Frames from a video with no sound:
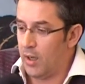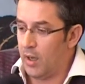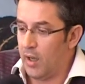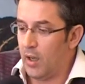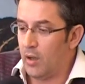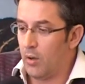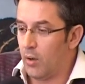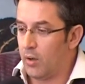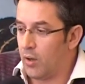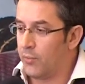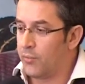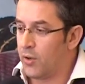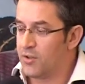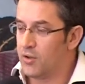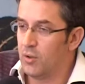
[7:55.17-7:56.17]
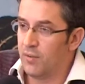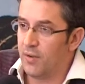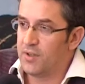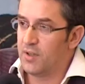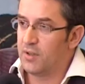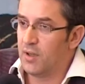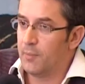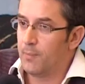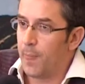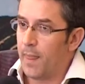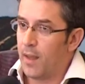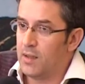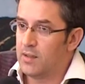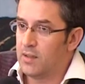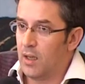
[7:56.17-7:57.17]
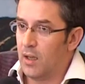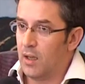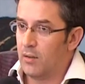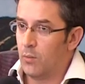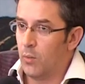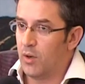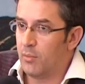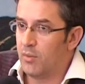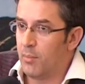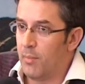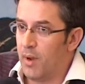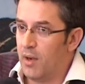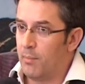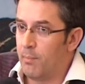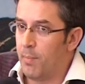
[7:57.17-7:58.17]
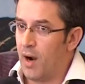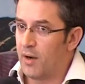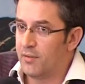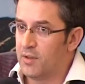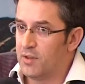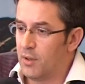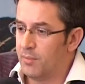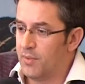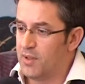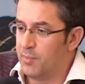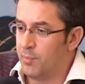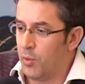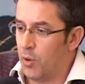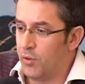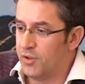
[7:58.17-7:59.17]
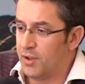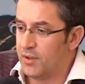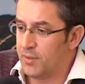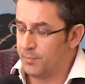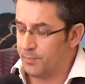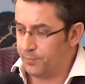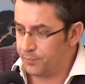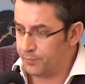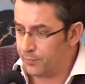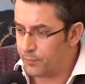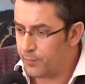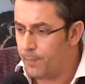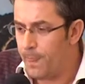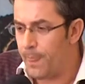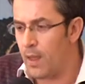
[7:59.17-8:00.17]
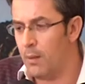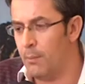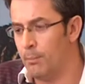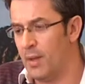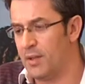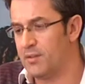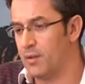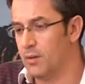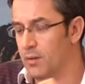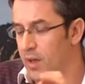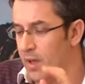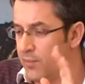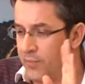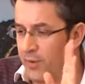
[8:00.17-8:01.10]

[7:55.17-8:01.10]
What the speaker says: Of course, university is one of the main partners of this project. And